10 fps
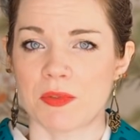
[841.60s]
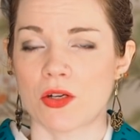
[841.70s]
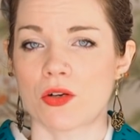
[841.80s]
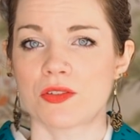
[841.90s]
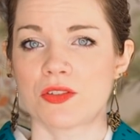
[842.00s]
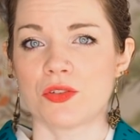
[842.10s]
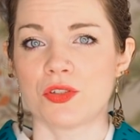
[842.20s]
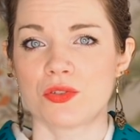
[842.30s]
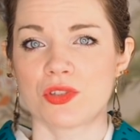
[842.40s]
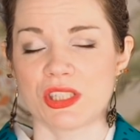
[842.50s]
because you're
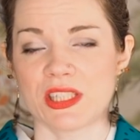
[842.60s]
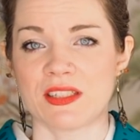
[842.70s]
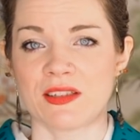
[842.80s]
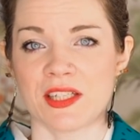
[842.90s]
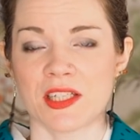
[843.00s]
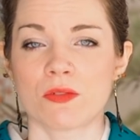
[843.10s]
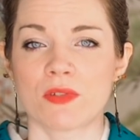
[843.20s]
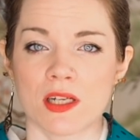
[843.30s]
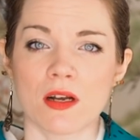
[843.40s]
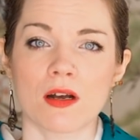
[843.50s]
usually
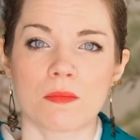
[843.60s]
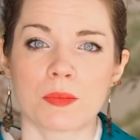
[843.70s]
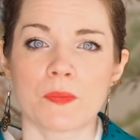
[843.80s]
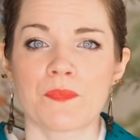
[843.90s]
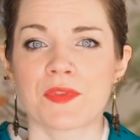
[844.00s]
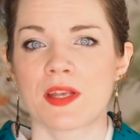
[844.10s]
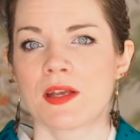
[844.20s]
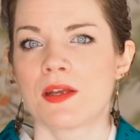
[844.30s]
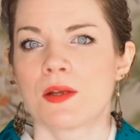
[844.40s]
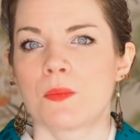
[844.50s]
layering up.
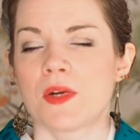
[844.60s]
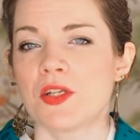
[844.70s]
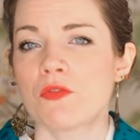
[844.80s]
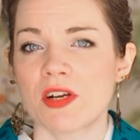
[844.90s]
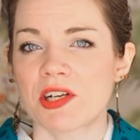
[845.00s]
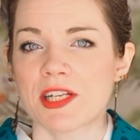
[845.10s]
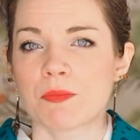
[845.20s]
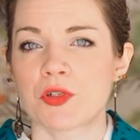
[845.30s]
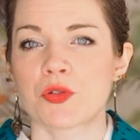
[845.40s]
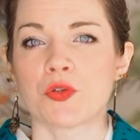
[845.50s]
When you wear
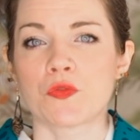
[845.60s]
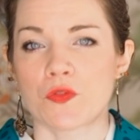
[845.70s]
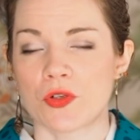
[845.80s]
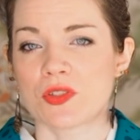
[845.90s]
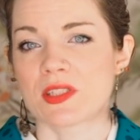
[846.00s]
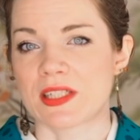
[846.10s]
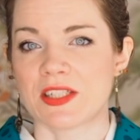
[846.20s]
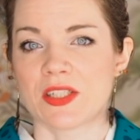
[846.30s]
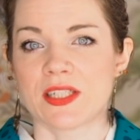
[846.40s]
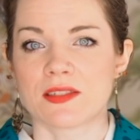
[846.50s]
kimono, your first
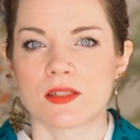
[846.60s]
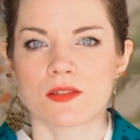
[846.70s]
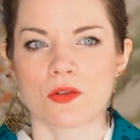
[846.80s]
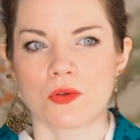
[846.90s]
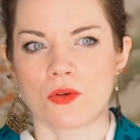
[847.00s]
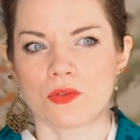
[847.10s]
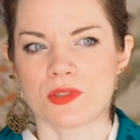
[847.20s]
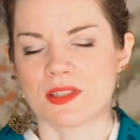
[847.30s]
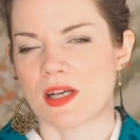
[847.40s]
layer is a so-called